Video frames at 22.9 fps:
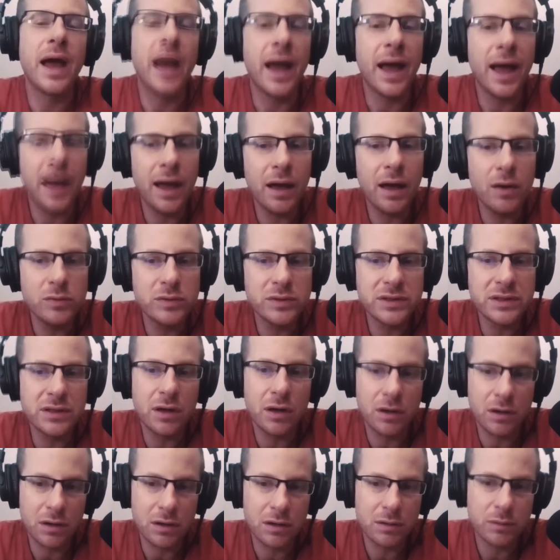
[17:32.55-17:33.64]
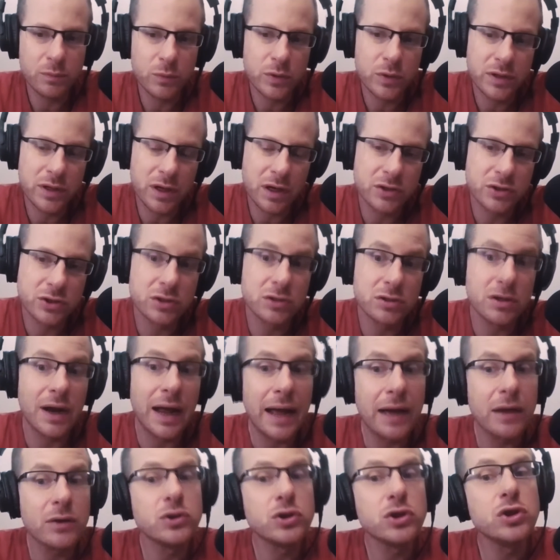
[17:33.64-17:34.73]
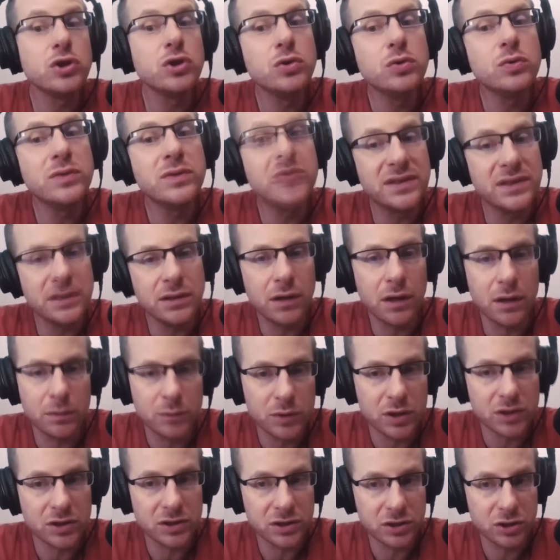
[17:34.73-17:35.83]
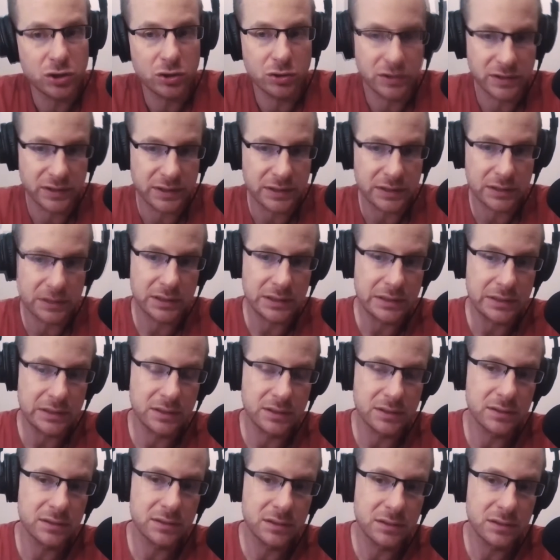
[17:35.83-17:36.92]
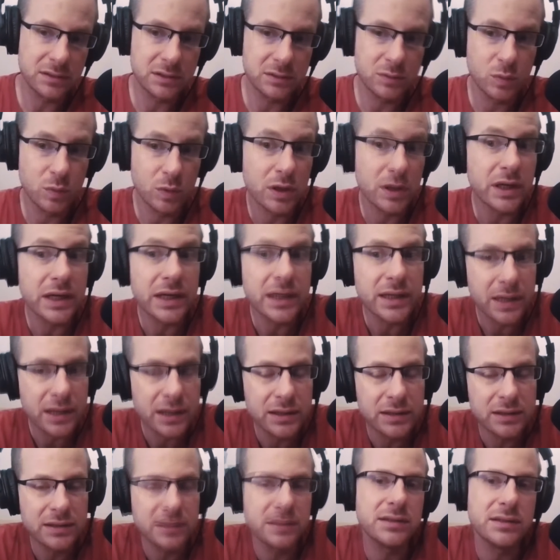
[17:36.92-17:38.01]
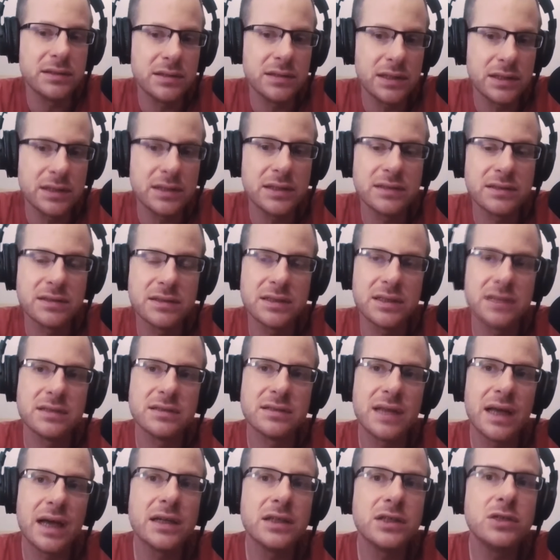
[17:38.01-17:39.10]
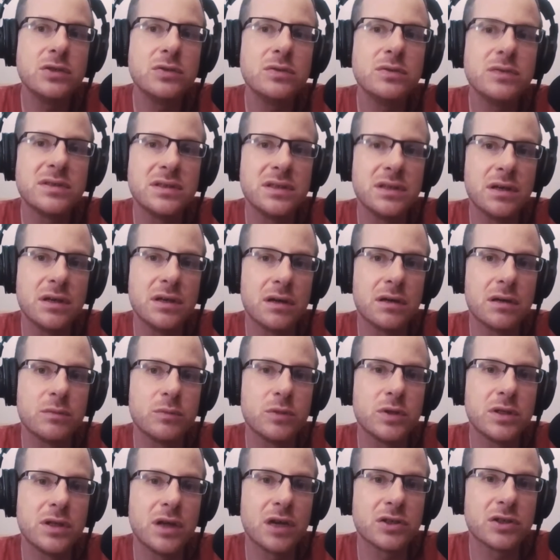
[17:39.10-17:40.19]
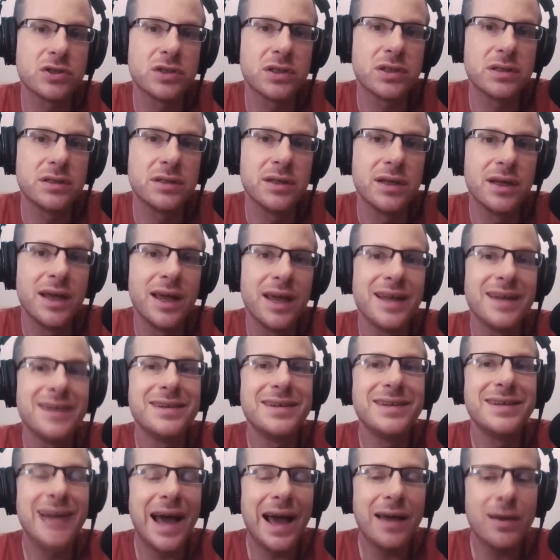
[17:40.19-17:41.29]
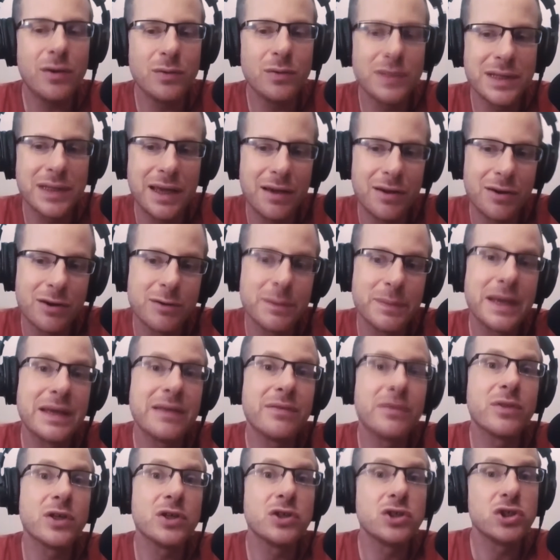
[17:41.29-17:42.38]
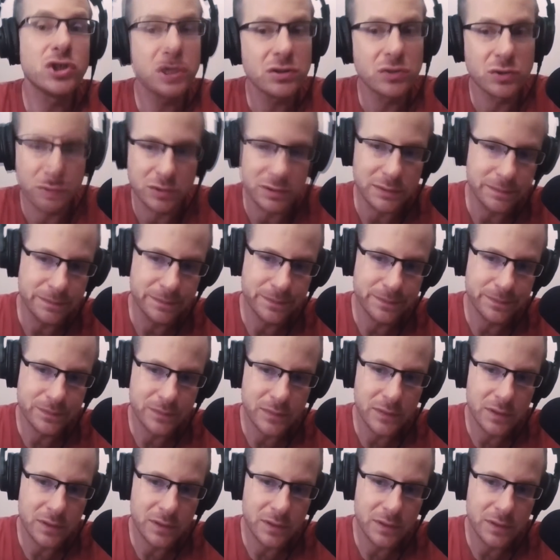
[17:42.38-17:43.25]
How did harm reduction, or how do you see harm reduction? Because you're still in the in, working in in these things. How do you see harm reduction? Not only harming the children,